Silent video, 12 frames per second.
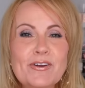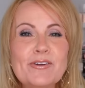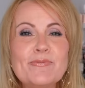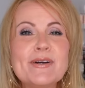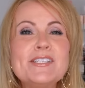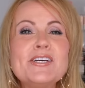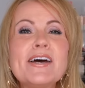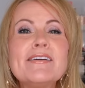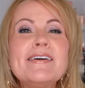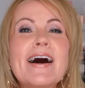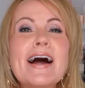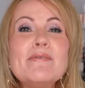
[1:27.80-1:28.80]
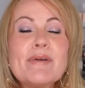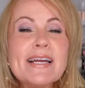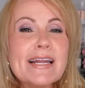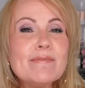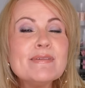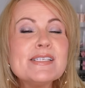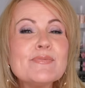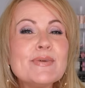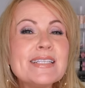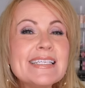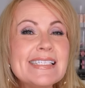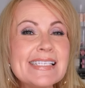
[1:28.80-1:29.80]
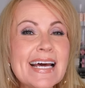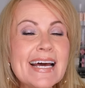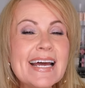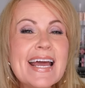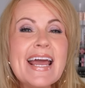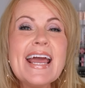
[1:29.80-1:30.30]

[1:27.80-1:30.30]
new to my channel, hi, my name is Melissa